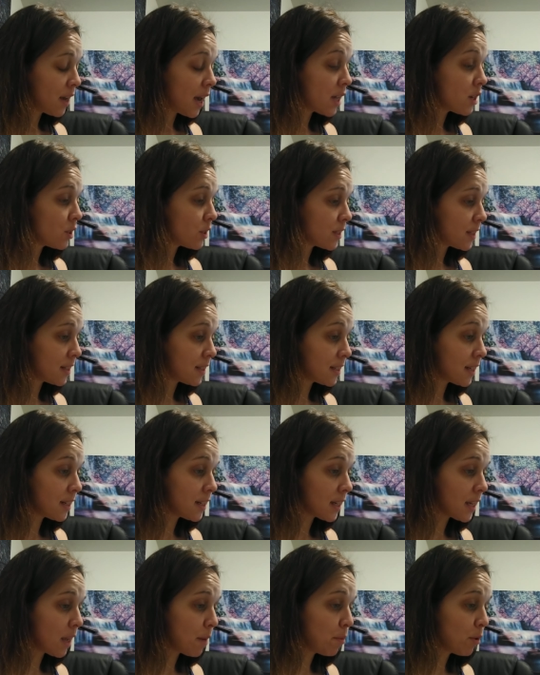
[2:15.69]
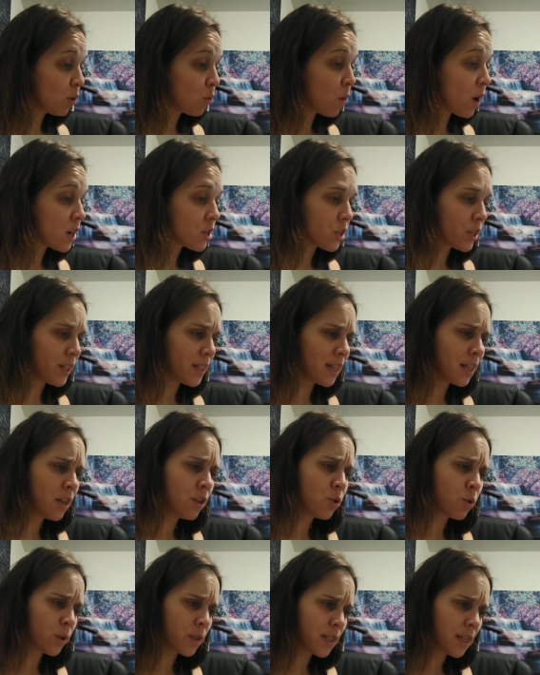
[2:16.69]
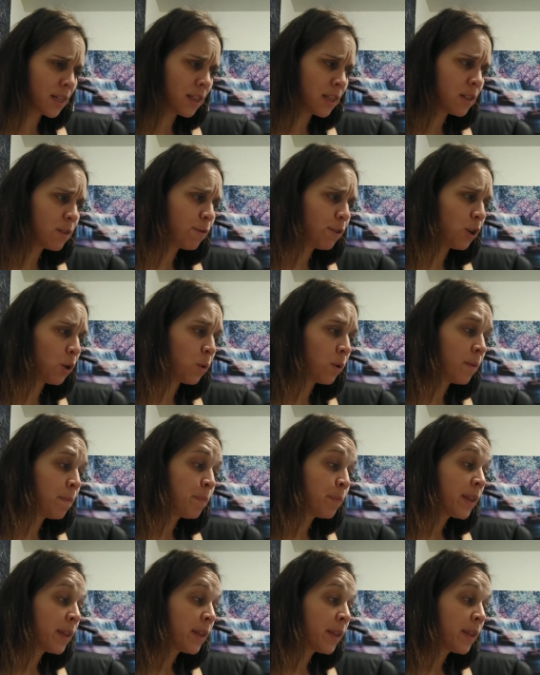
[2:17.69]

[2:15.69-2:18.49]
Henderson sent a cable to Washington endorsing this view.